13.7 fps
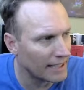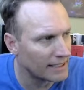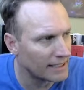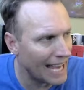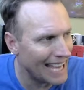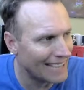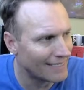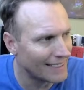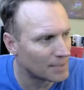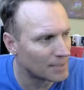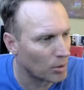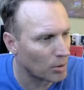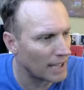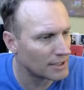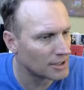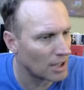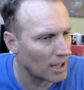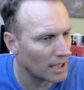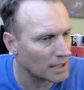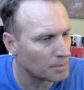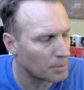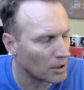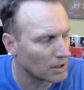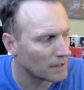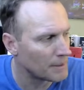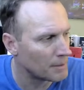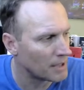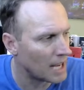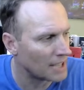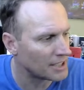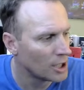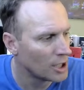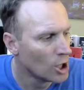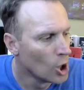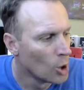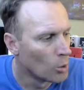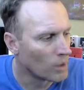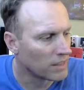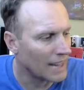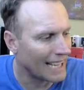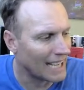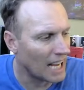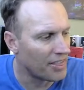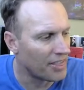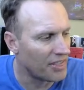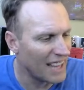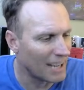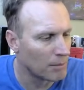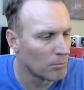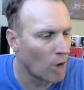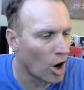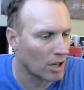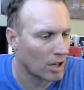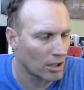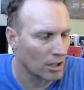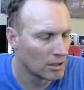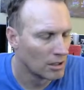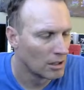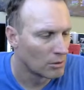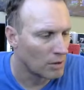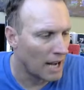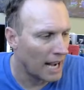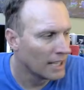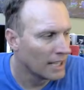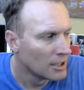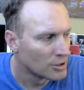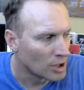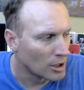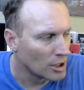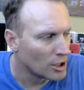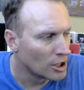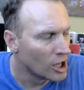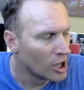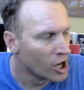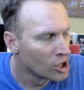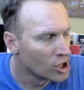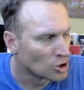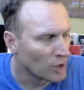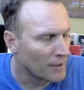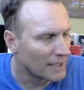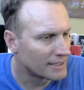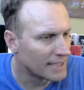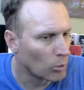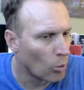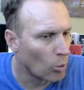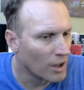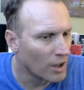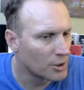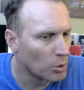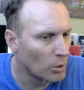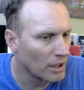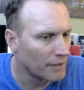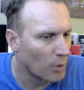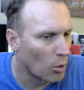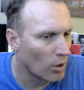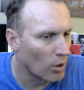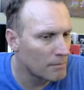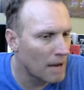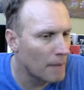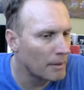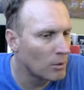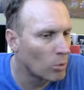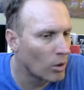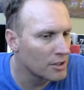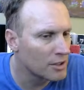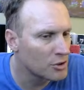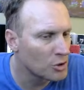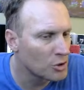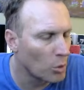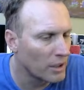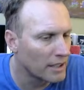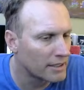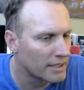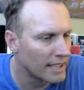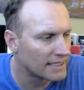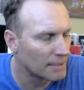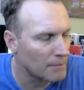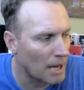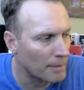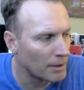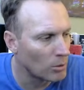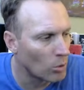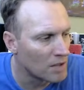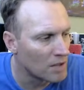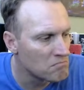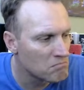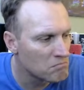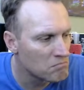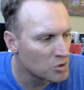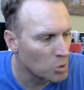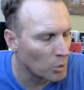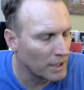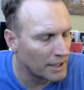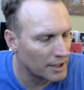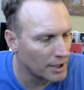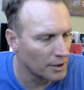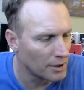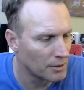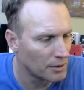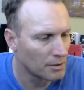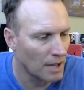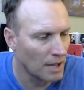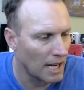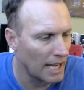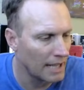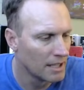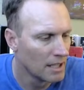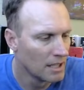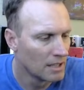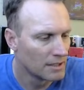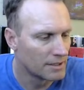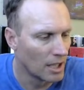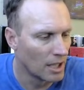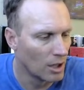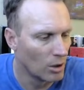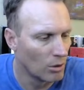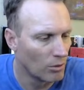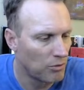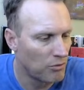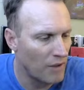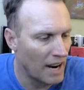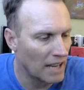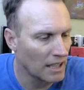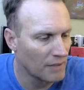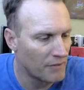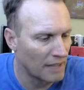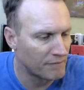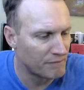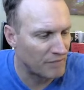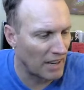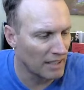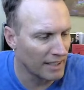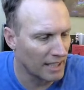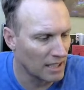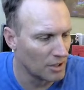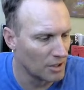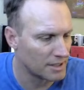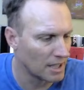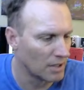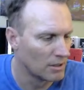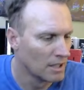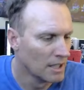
take these price targets per the Fibonacci with like a thick marker, right? So if I said 124, it might be 126, it might be 122, right? So fairly close though.